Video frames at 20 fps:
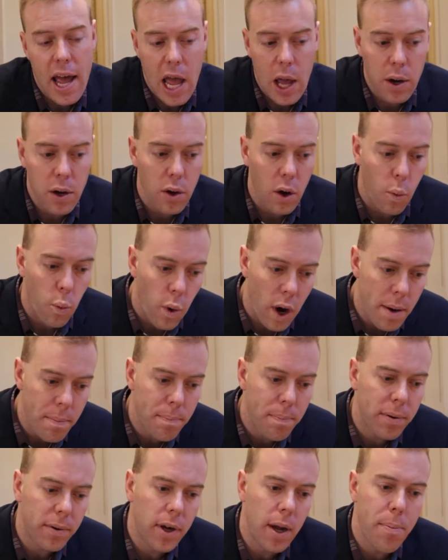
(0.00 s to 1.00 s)
And
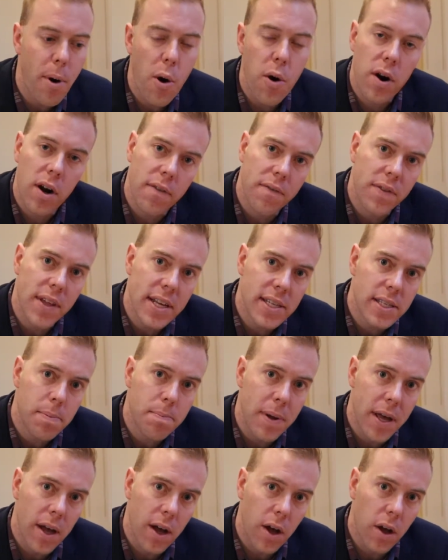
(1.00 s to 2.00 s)
one component of this
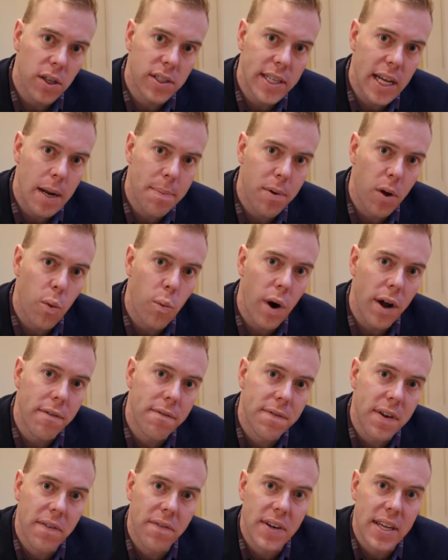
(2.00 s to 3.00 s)
bill, Senate Bill
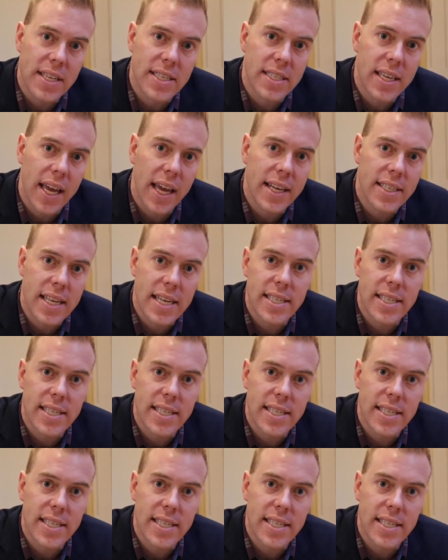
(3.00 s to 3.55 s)
156,